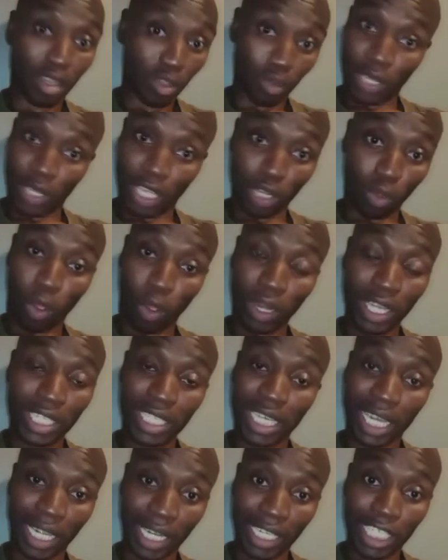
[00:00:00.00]
You can call
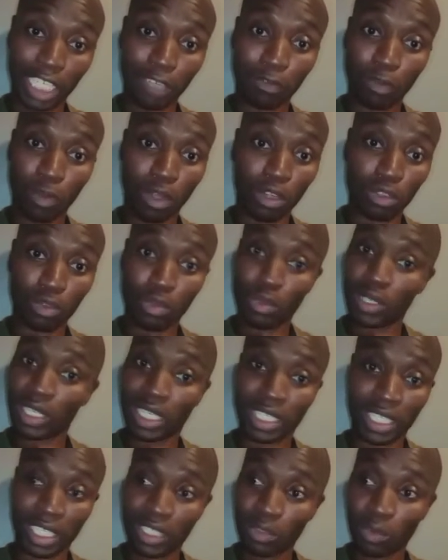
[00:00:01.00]
it greed if you want to. You
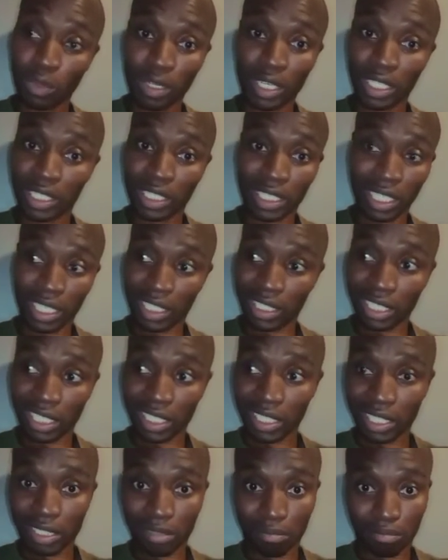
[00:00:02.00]
can just call it
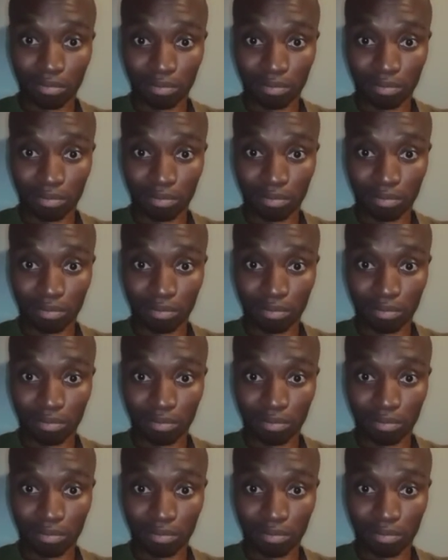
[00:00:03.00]
just